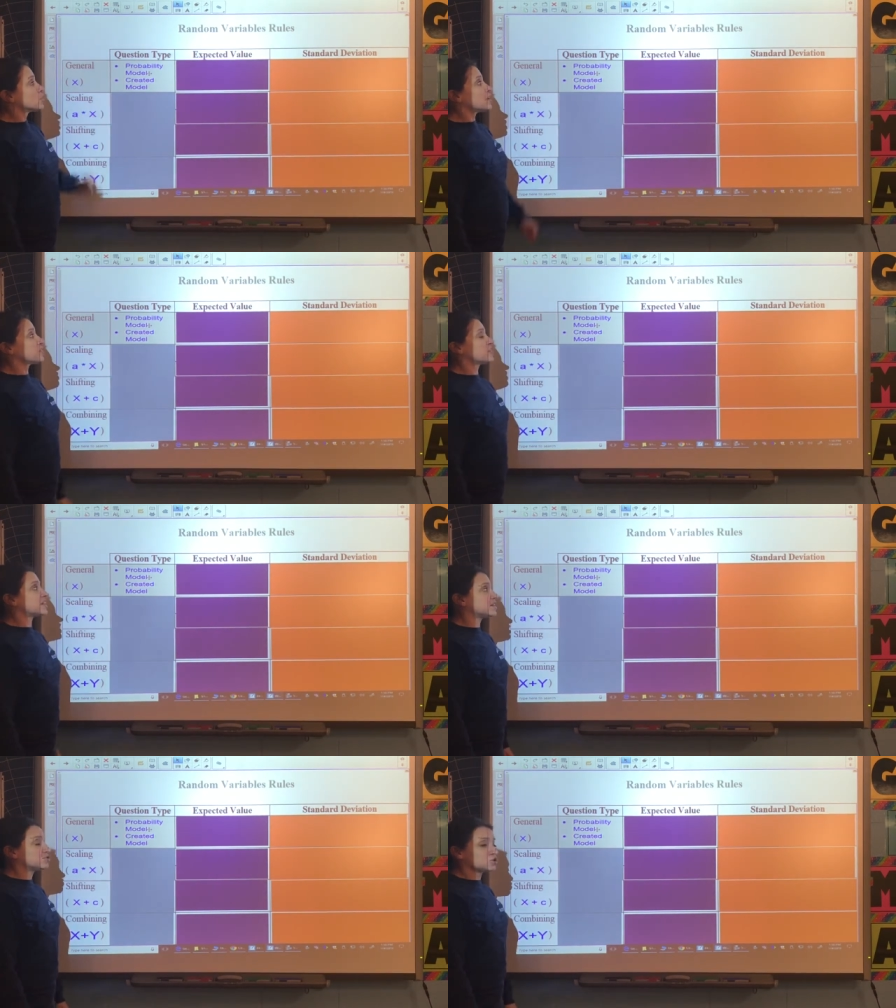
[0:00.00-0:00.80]
if
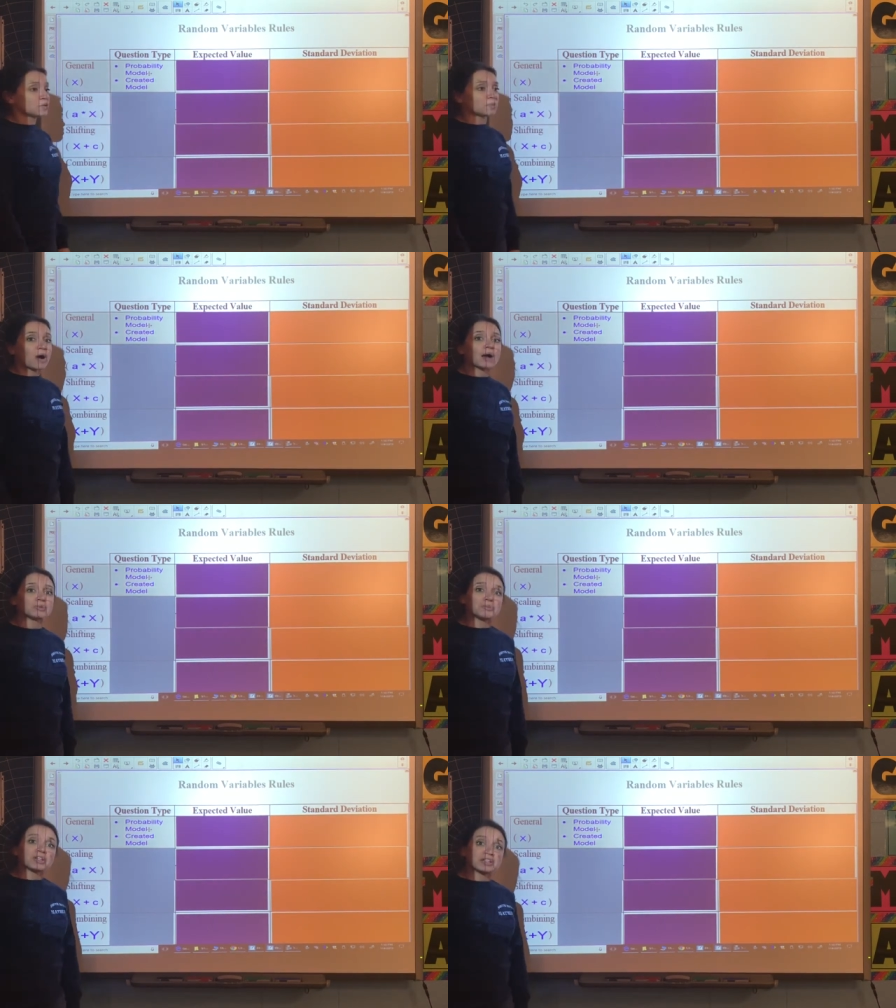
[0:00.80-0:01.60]
it gives you a
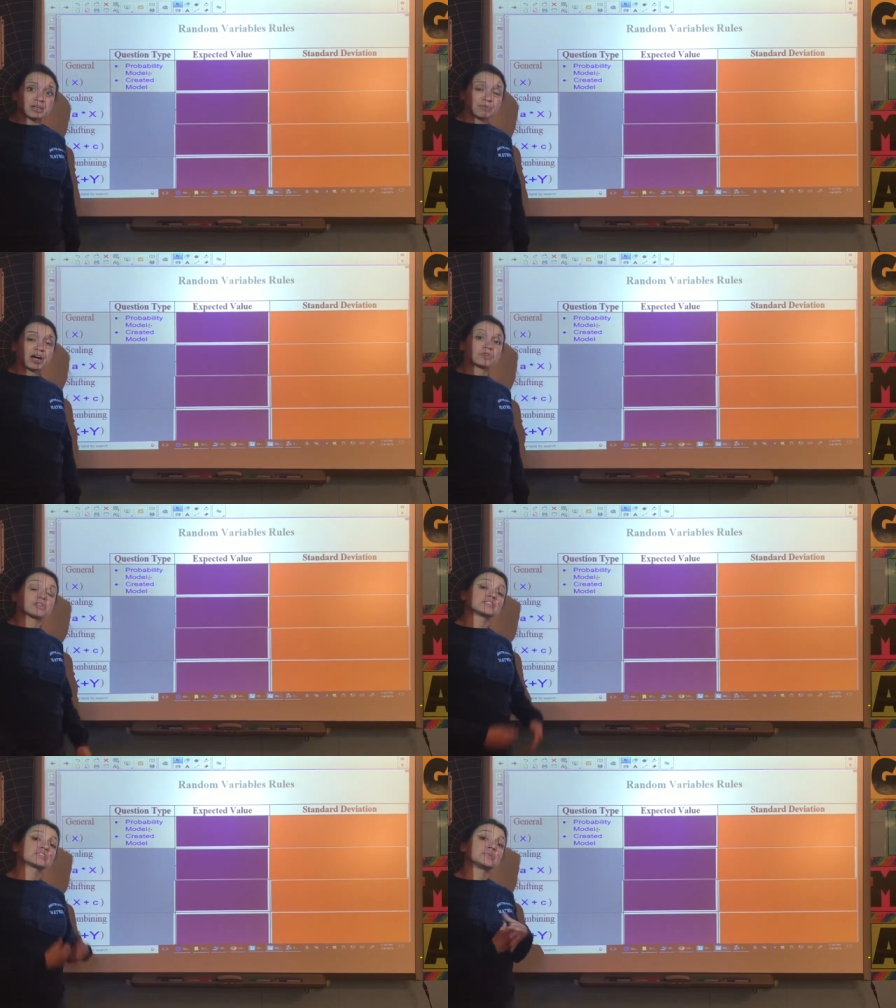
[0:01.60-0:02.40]
probability model,
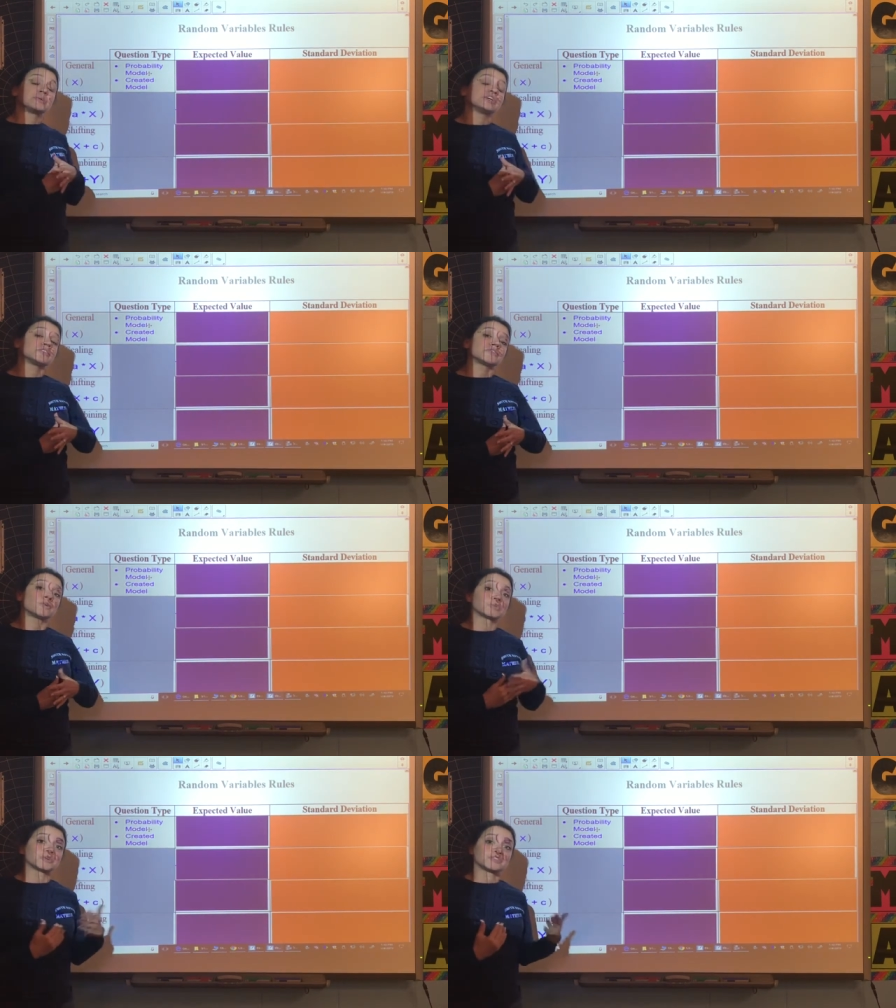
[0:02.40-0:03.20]
this could be in the
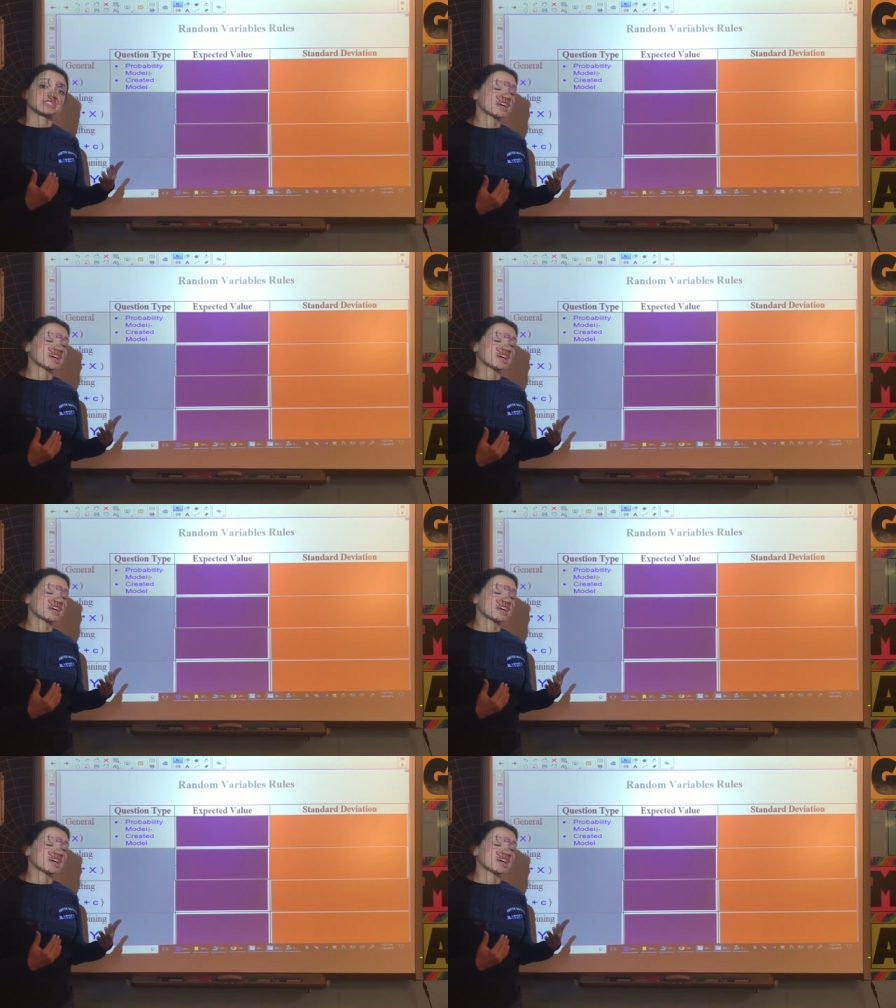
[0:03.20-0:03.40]
form of a